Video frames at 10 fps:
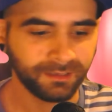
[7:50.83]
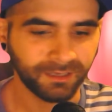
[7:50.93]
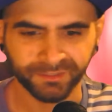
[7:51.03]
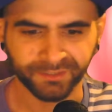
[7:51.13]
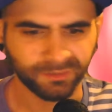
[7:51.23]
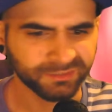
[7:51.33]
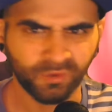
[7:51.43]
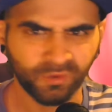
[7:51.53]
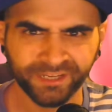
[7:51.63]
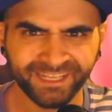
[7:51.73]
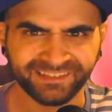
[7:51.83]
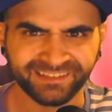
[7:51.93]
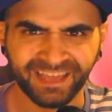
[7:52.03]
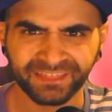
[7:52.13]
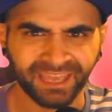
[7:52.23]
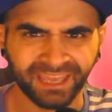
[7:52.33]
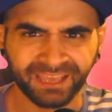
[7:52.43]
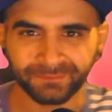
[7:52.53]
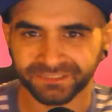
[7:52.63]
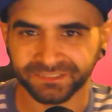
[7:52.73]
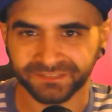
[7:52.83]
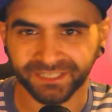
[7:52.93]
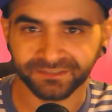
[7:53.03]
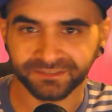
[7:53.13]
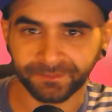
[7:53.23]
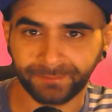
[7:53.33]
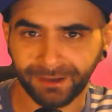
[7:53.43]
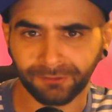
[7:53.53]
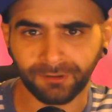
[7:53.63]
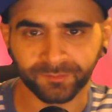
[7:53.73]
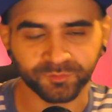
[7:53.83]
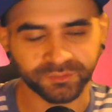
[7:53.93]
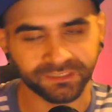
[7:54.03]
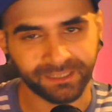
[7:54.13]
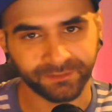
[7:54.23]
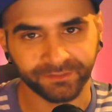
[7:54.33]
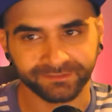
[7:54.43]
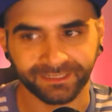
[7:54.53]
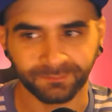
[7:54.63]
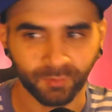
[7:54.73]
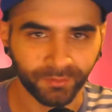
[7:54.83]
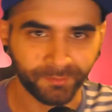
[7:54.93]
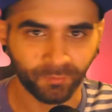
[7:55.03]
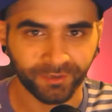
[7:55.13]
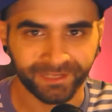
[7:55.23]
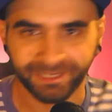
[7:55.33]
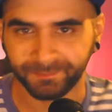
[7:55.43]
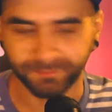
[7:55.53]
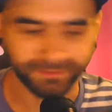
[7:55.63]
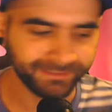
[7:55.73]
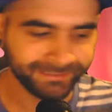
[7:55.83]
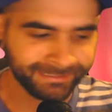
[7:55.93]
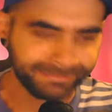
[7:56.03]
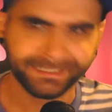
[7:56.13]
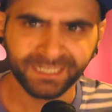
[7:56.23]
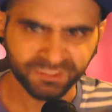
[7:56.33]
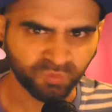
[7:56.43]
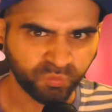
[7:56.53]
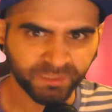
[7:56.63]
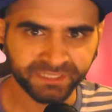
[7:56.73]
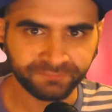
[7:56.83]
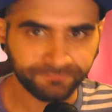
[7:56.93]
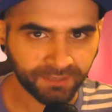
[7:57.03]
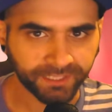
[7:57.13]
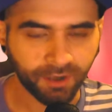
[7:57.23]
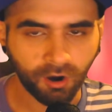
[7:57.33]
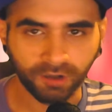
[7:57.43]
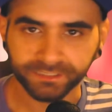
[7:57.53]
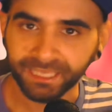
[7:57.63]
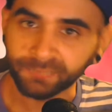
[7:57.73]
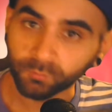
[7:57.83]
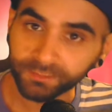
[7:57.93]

You know, it's a one-hit death game unless you get certain power-ups, which allow you to take more than one hit, but it's a really fucking hard game.